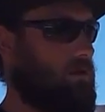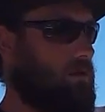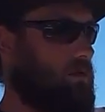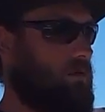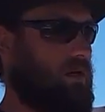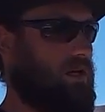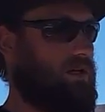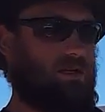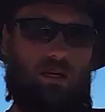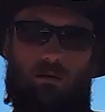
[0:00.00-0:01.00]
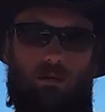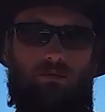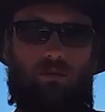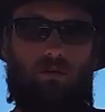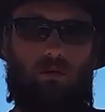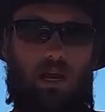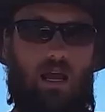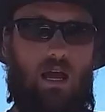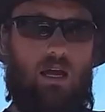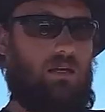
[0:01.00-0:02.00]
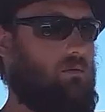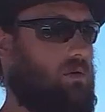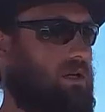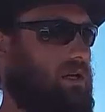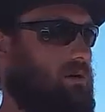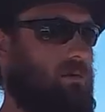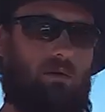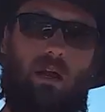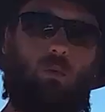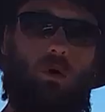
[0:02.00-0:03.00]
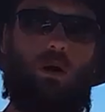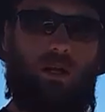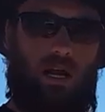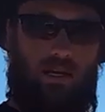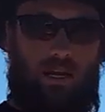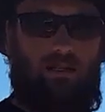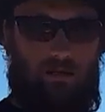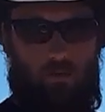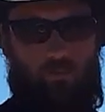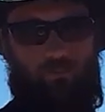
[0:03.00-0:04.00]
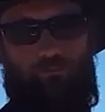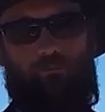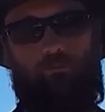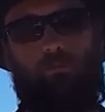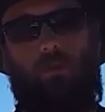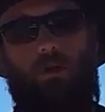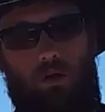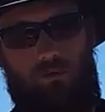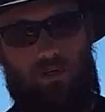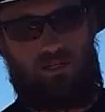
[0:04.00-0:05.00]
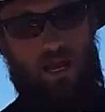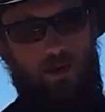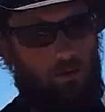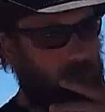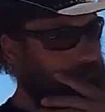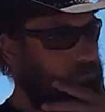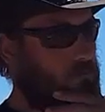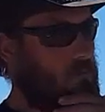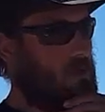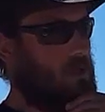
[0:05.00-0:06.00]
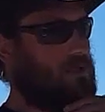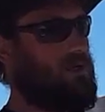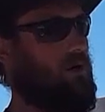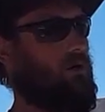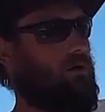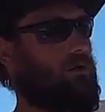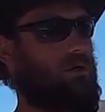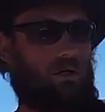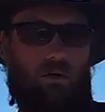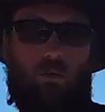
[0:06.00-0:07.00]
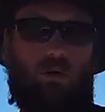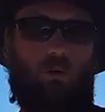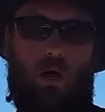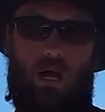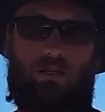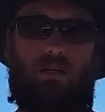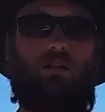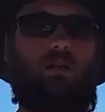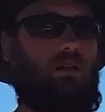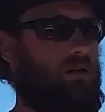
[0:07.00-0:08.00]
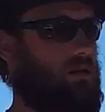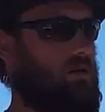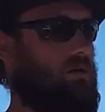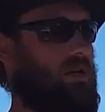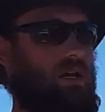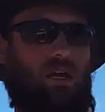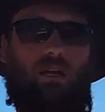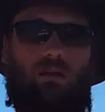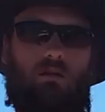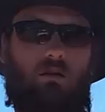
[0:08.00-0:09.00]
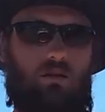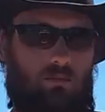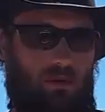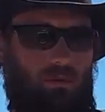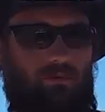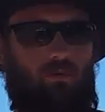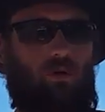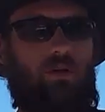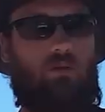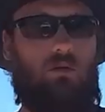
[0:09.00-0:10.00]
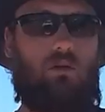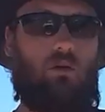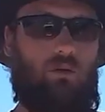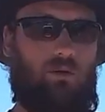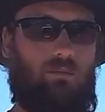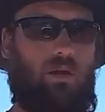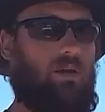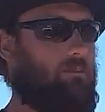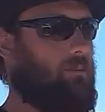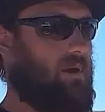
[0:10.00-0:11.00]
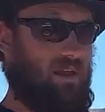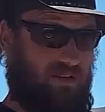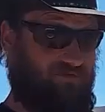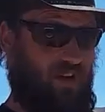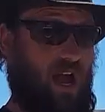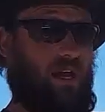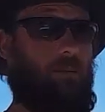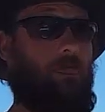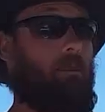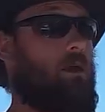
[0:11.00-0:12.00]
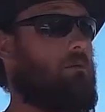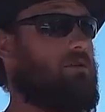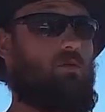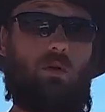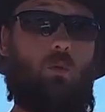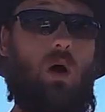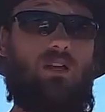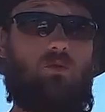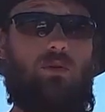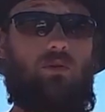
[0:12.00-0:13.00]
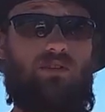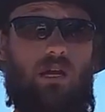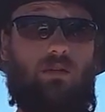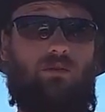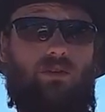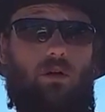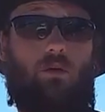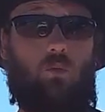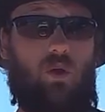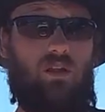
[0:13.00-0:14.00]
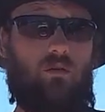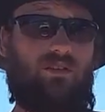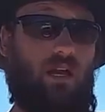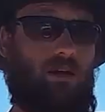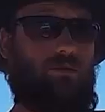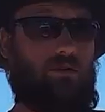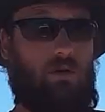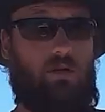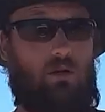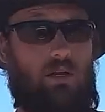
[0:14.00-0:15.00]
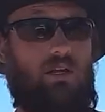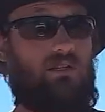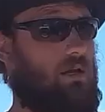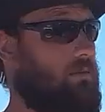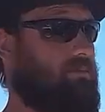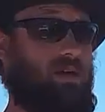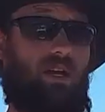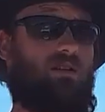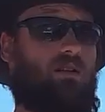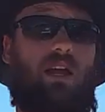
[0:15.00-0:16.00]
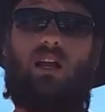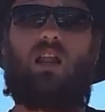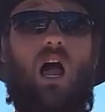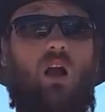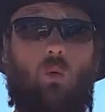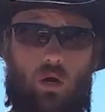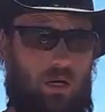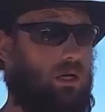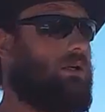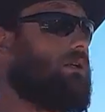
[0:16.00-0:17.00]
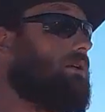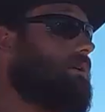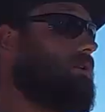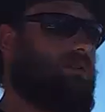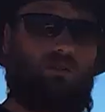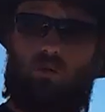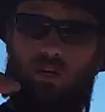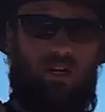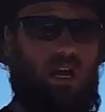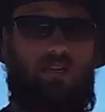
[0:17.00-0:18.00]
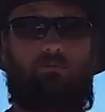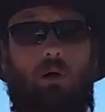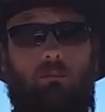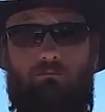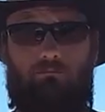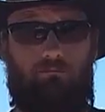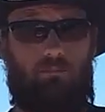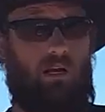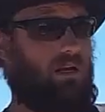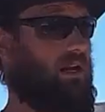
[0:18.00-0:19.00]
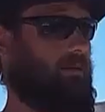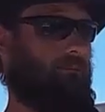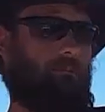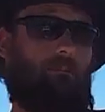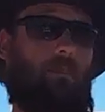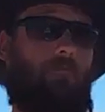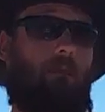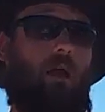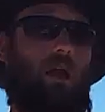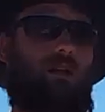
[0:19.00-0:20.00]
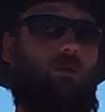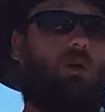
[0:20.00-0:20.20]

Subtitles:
You want to get them, if you're doing AI, you want to get them on day 1 and day 2 of their cycle. So you're going to want to watch, and they're going to go into heat a little bit before you go into breed them, and that's fine. But you want to watch when those cycles are occurring. Because, pigs are like clockwork. 28 days, boom, they're in heat. And you